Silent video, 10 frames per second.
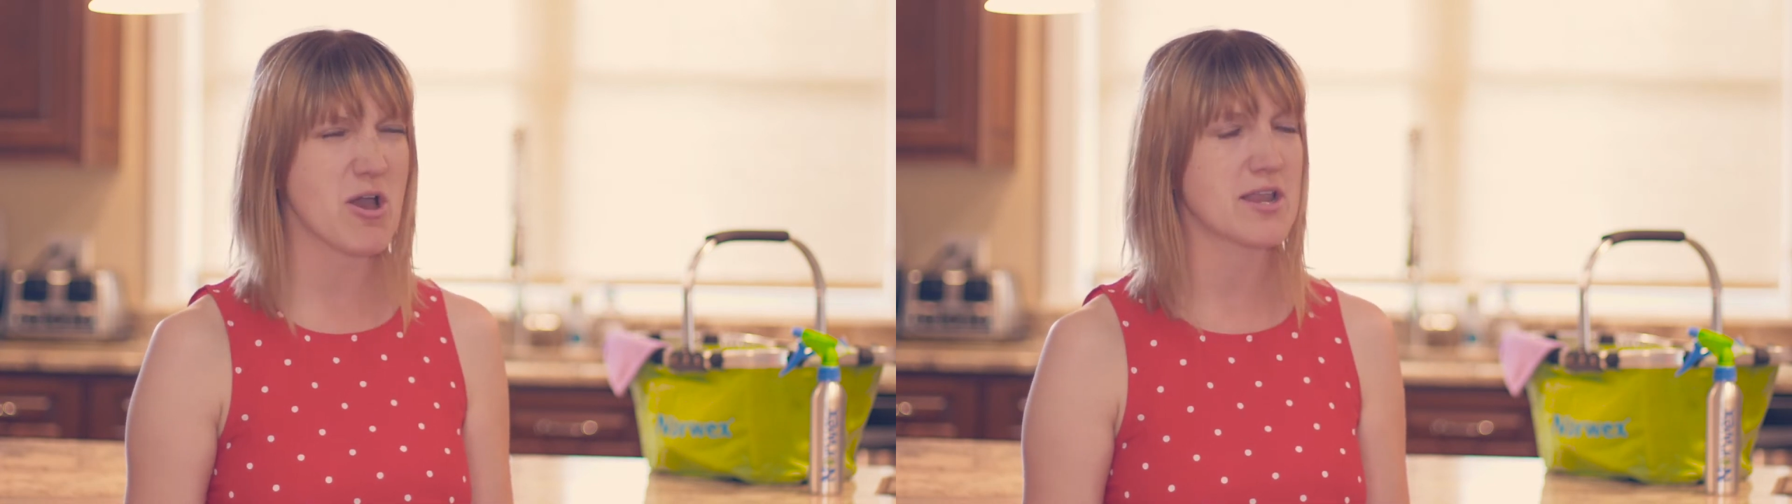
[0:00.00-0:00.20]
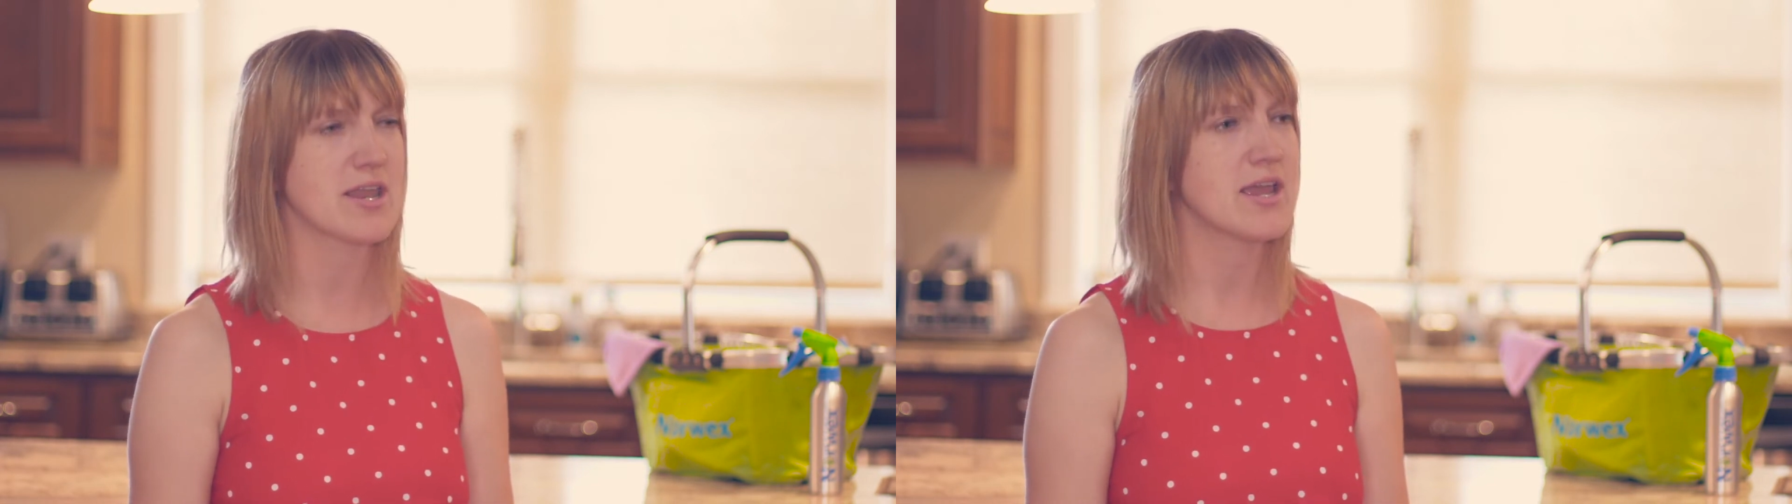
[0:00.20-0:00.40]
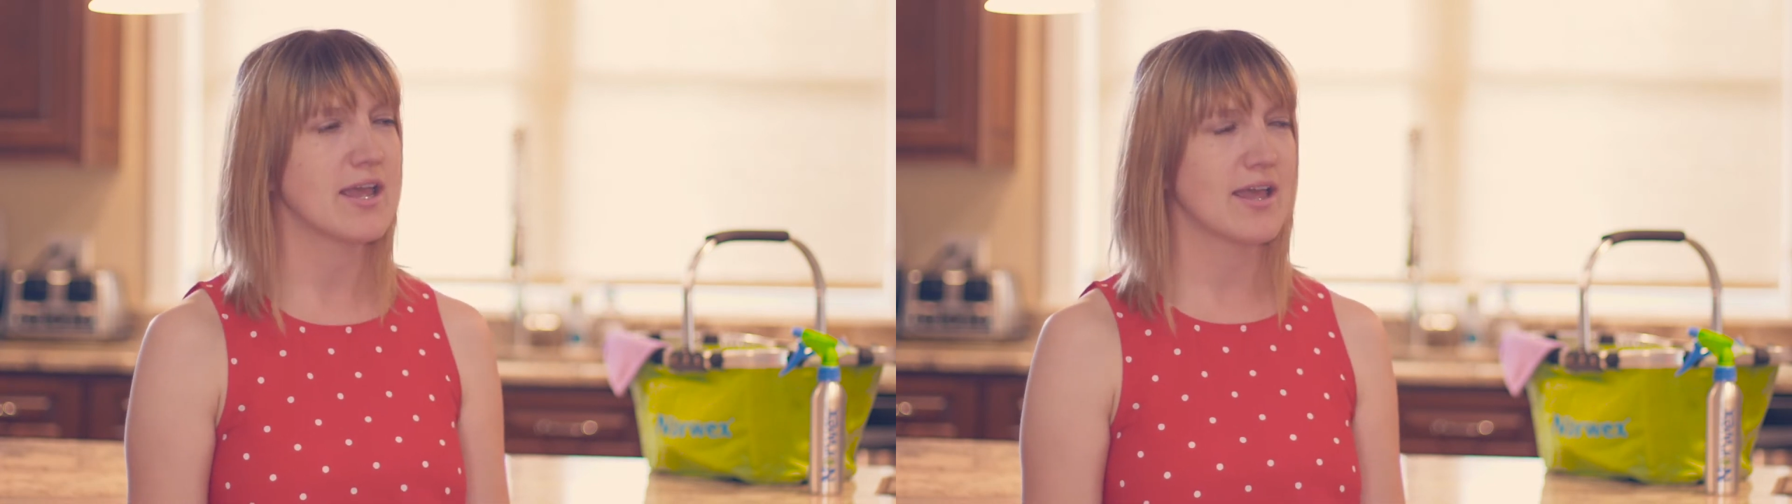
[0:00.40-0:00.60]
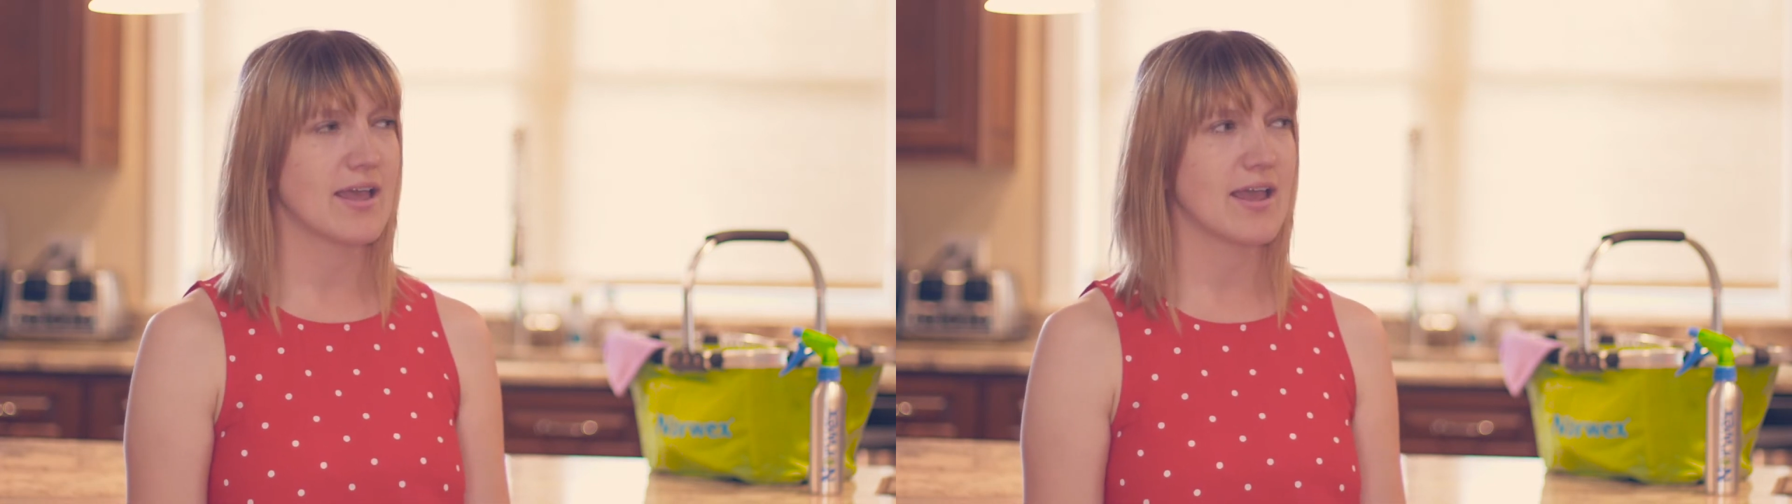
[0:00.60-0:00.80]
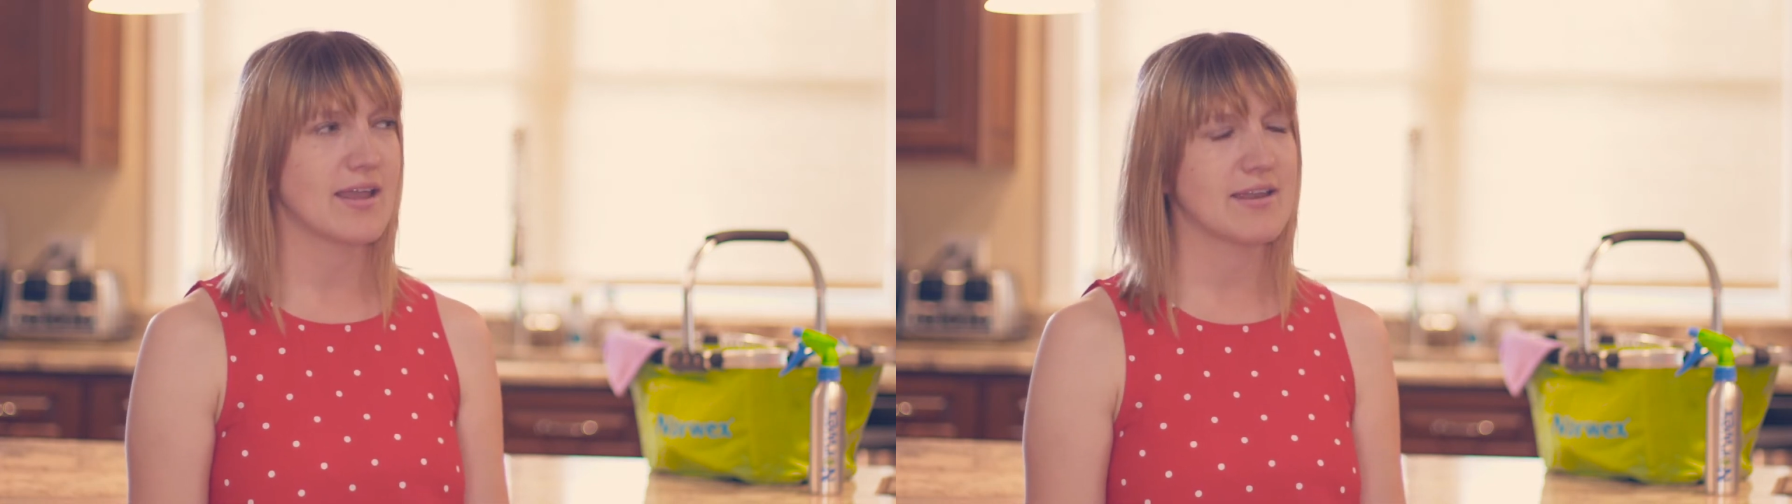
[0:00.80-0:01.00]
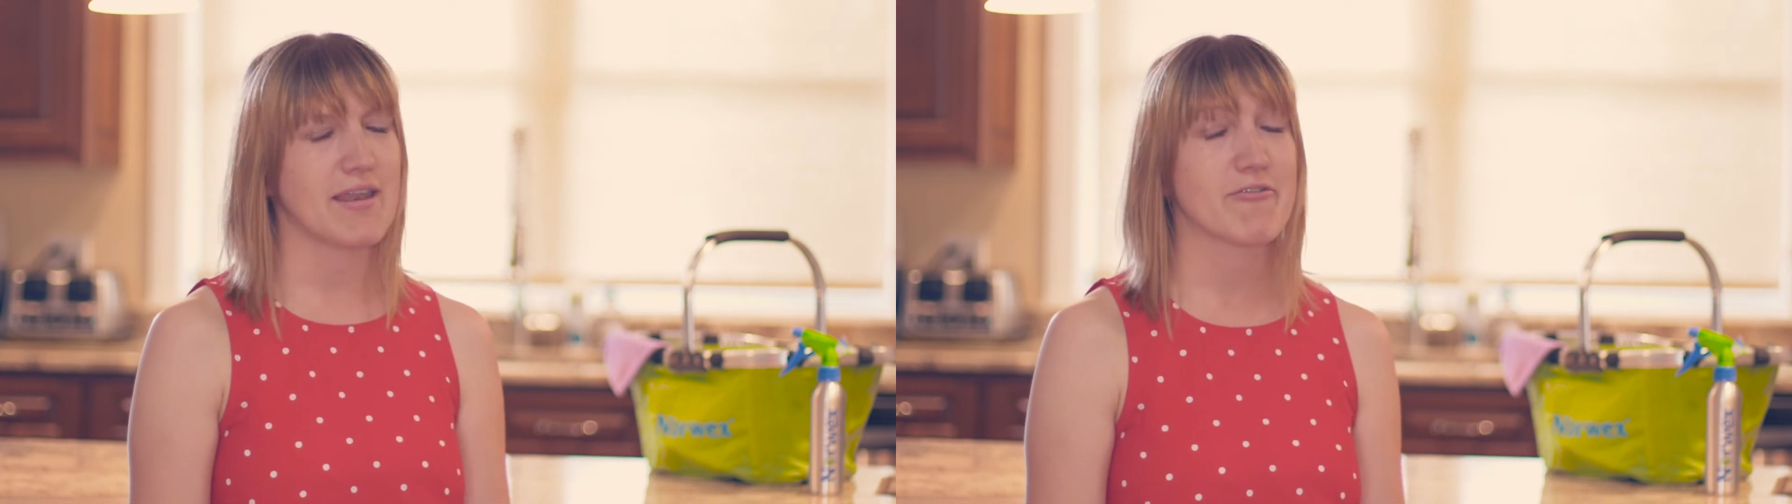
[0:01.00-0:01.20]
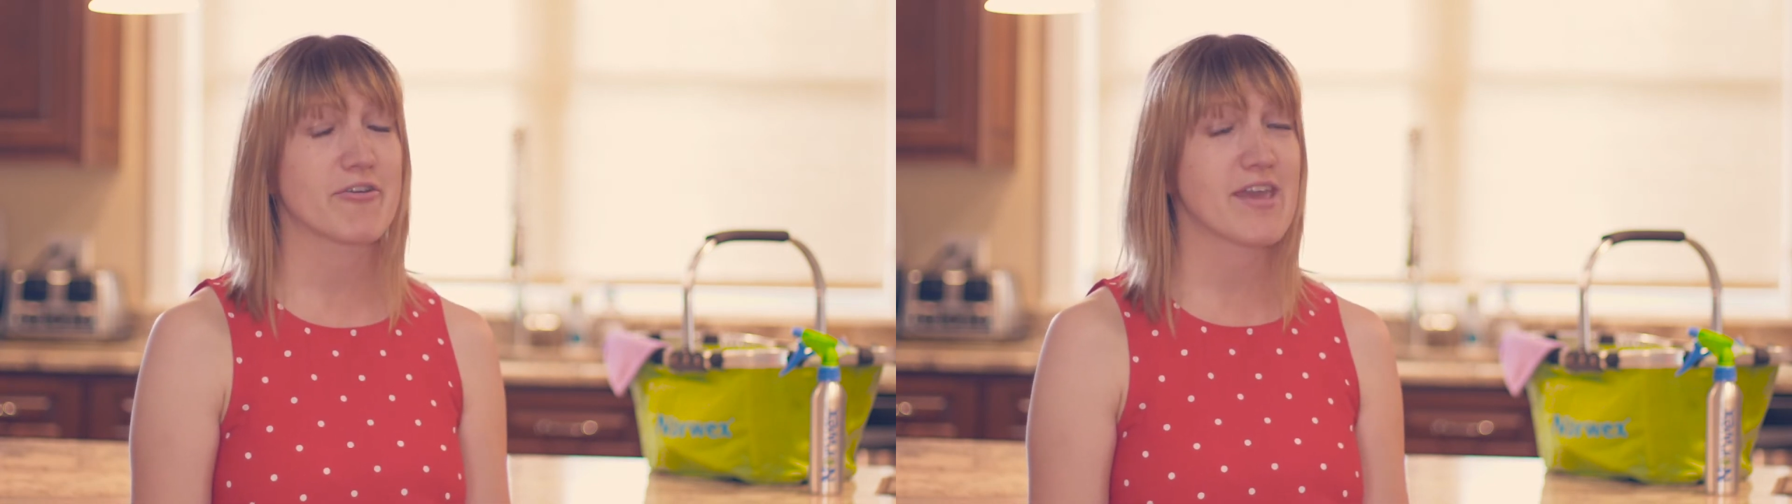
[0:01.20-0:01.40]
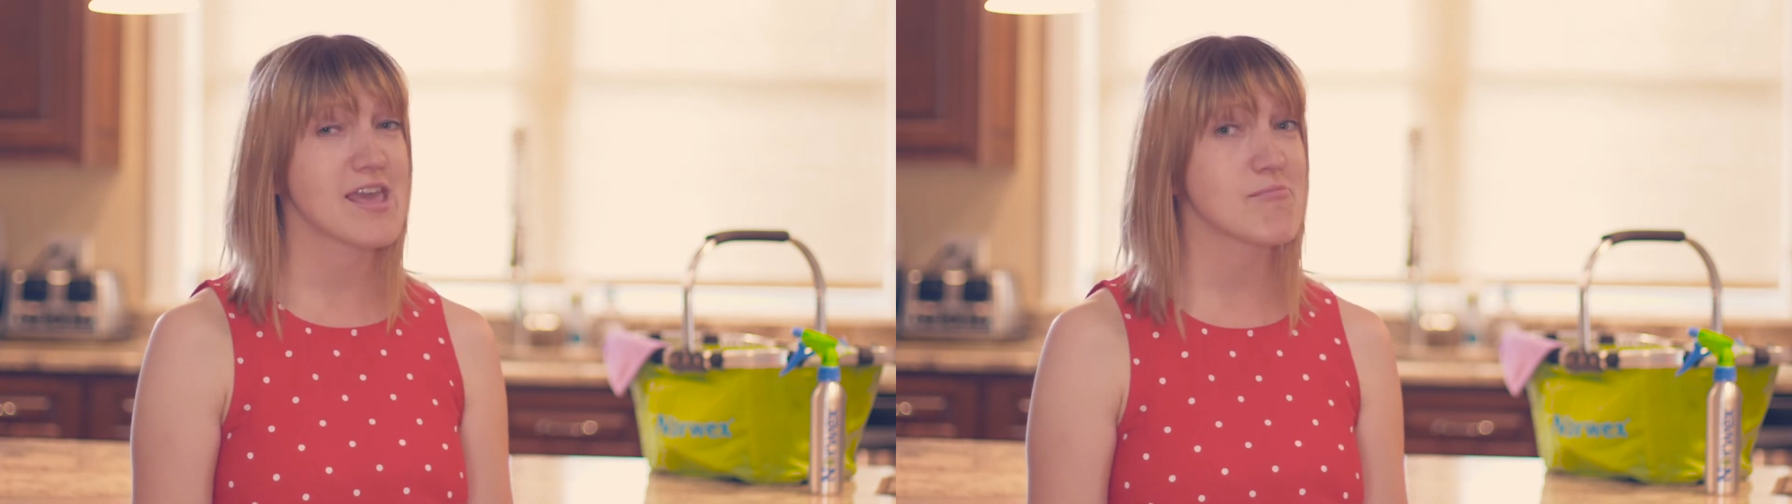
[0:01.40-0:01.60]
on, and it
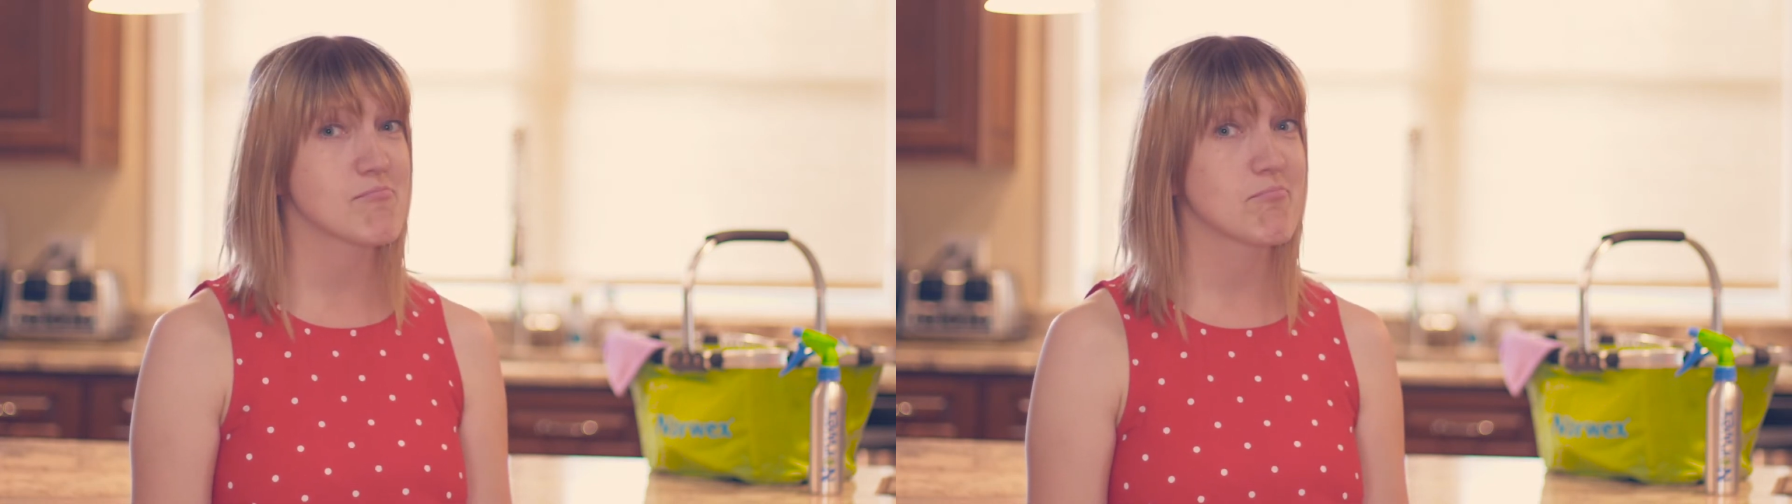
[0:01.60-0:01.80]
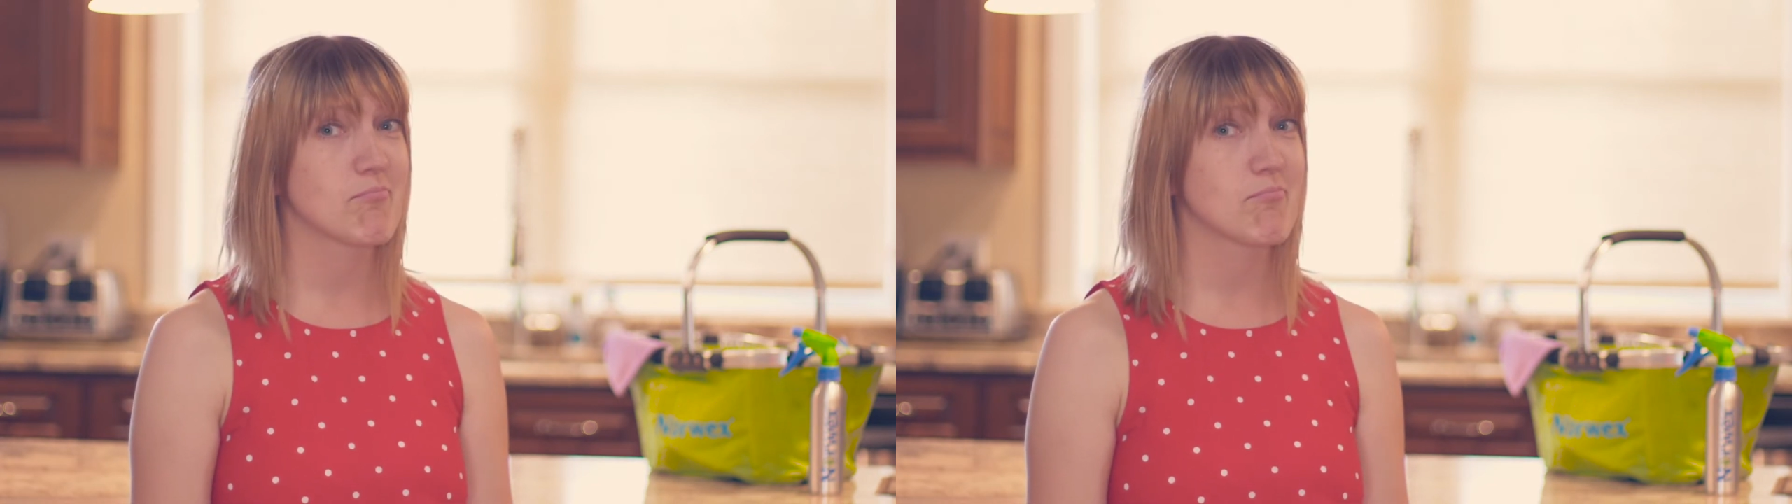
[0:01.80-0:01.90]
never came.